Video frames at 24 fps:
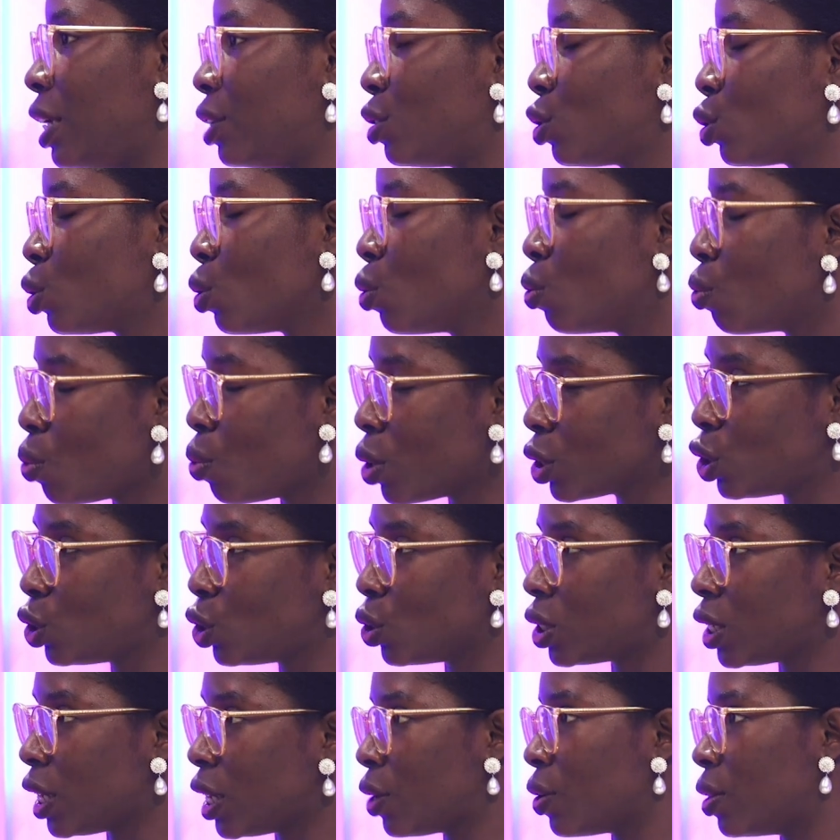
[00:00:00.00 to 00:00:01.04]
So, what's your
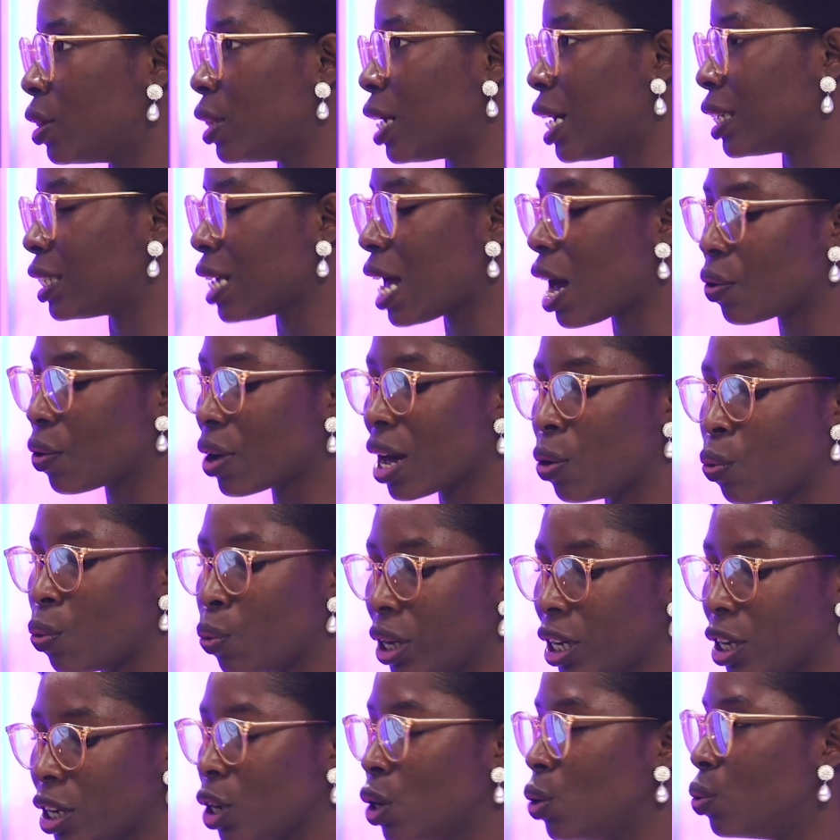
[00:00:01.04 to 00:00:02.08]
take on that? How can we
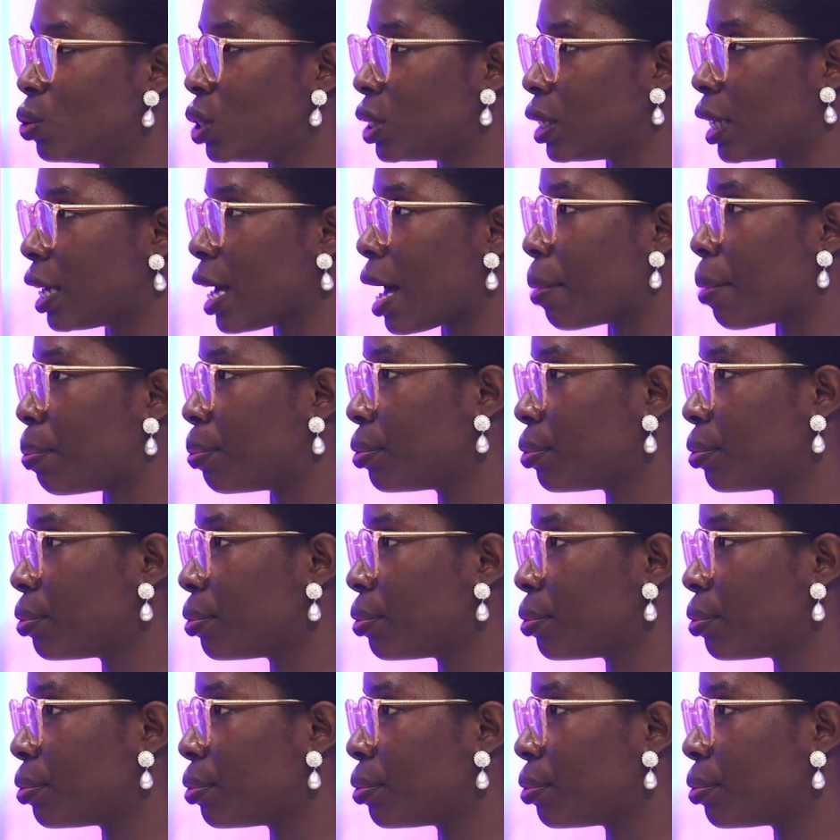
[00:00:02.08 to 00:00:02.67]
close the gap?